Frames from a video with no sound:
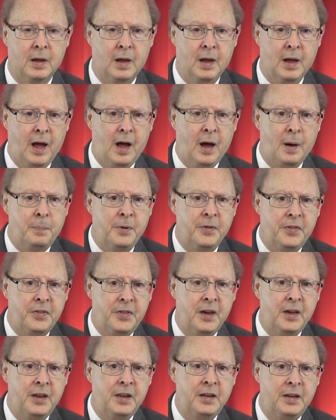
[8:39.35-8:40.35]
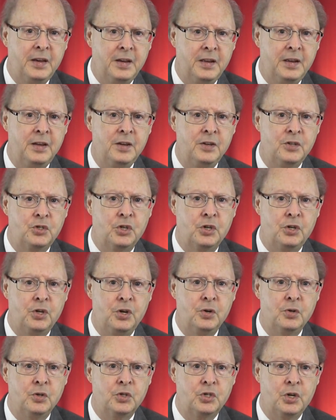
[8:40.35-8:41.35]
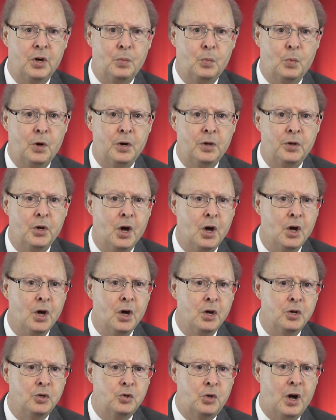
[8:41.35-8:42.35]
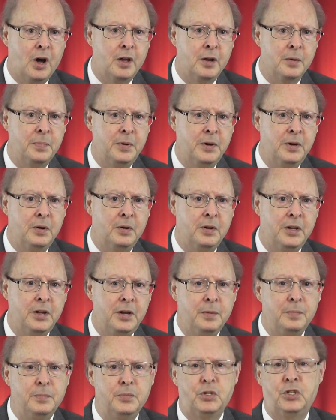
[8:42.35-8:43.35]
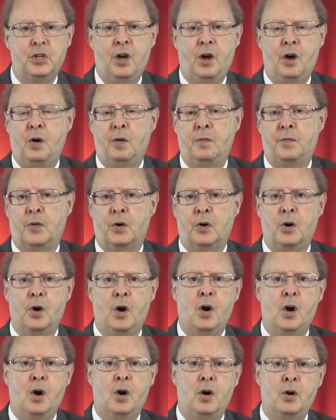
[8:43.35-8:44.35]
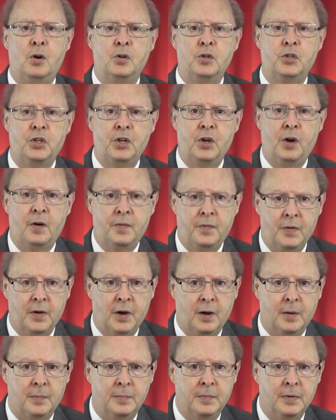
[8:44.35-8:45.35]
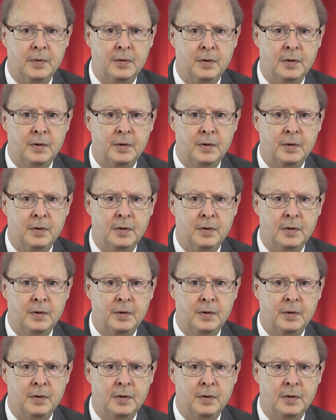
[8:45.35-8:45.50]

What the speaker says: How pathetic it is to hear someone try to build himself or herself up